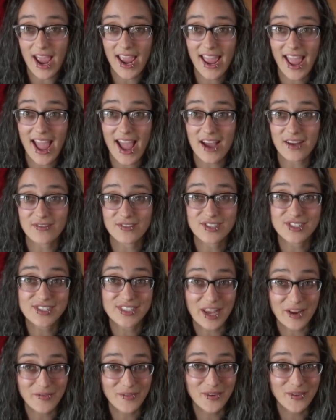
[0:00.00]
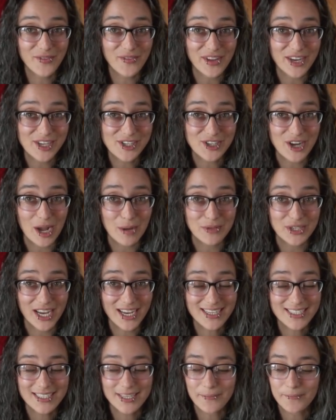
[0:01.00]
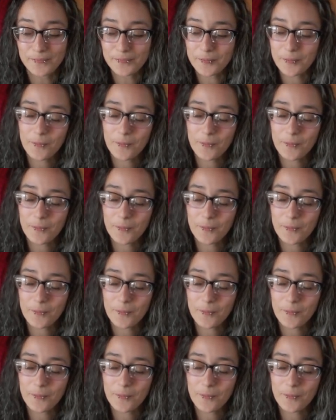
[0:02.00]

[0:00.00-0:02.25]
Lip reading: I have several finished objects.